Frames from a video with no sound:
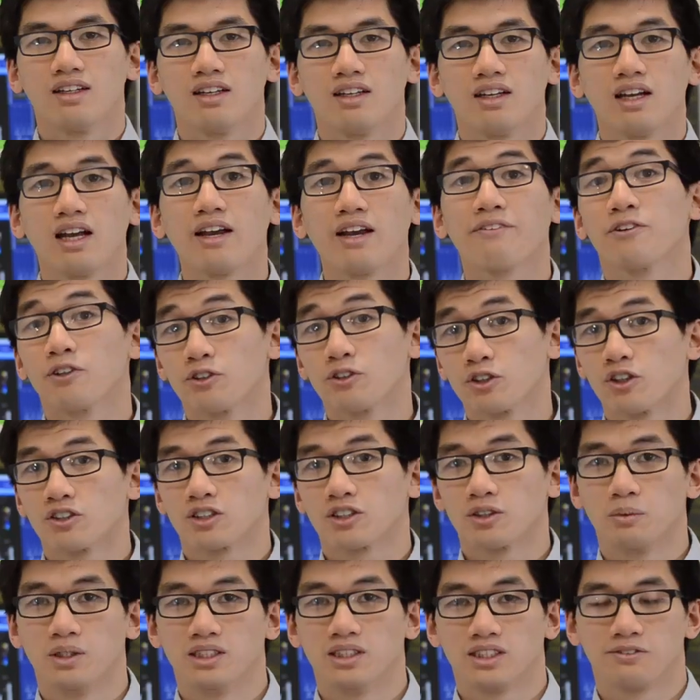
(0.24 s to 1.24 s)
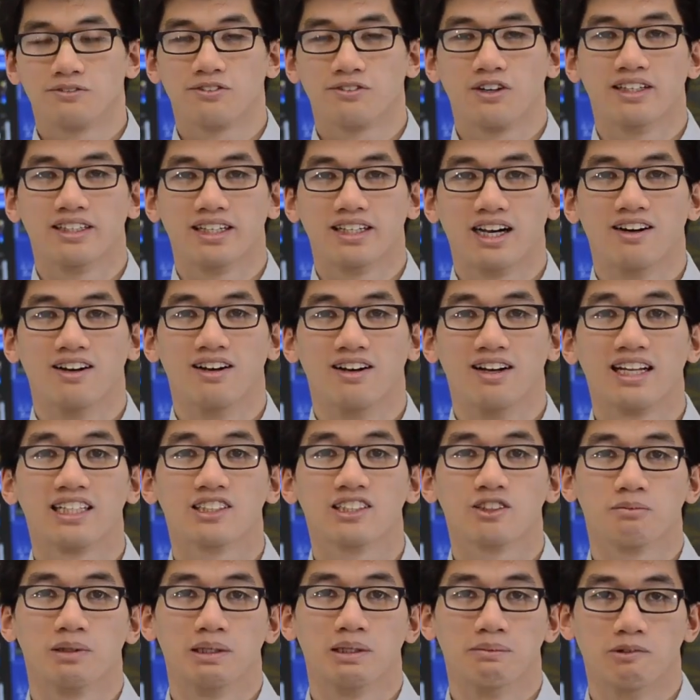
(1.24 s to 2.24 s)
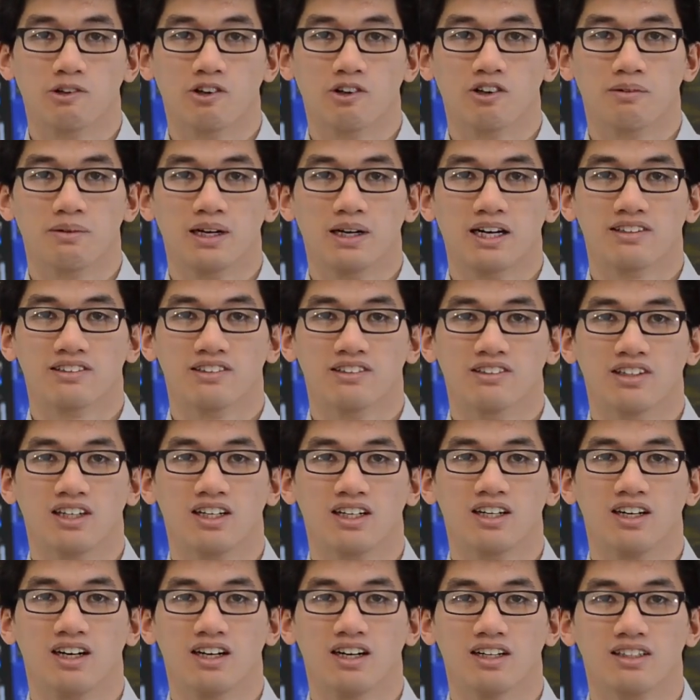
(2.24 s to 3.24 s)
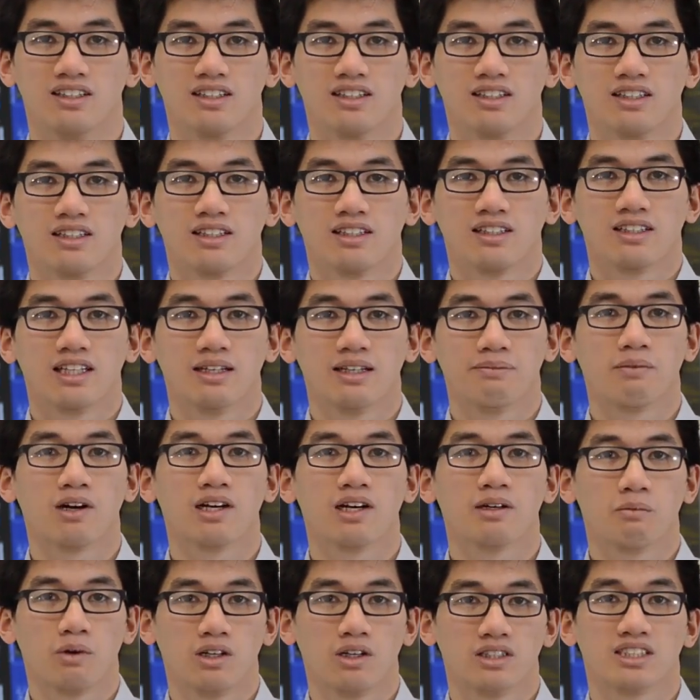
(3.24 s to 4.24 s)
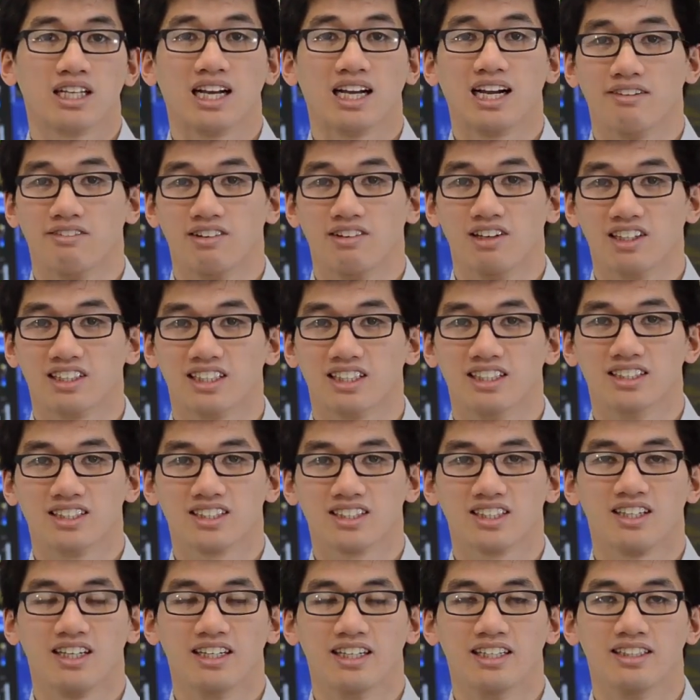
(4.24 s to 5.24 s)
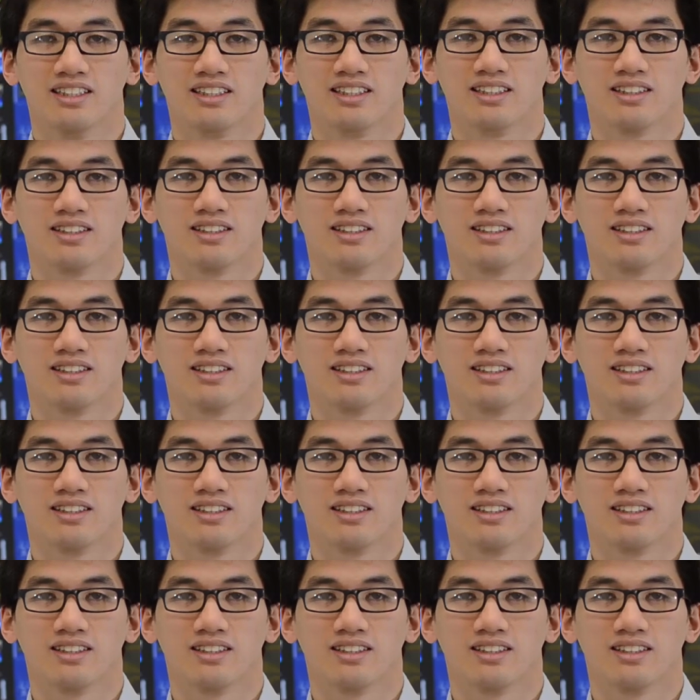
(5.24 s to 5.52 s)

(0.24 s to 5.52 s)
If your doctor wants to find out a little bit more about your heart, they might want to have a look inside.